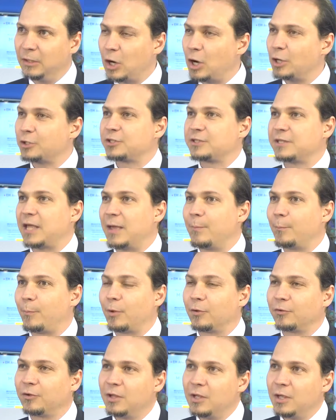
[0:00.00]
large
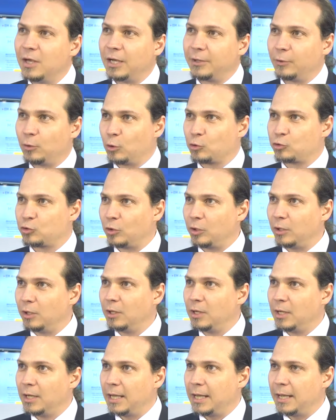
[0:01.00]
samples, and also
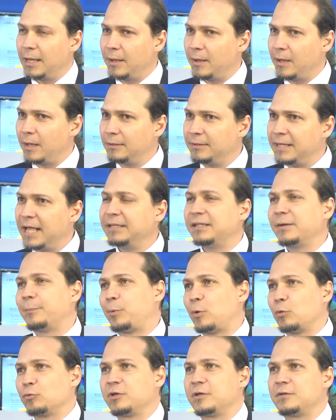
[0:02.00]
a data
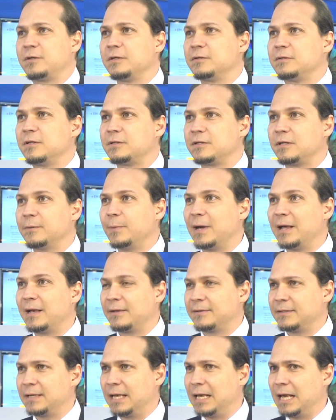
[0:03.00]
processing system
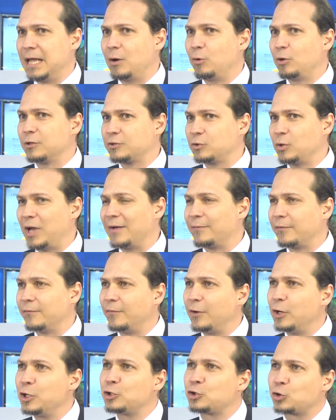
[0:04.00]
that allow us to have a
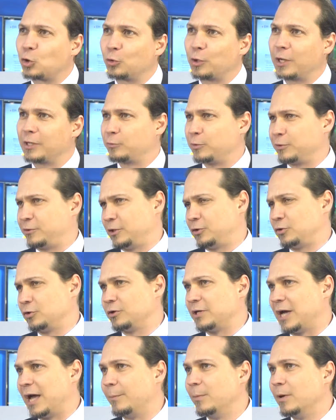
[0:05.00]
very short
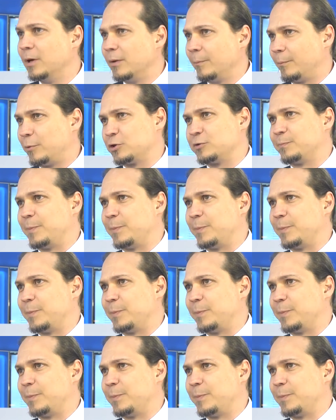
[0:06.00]
acquisition time per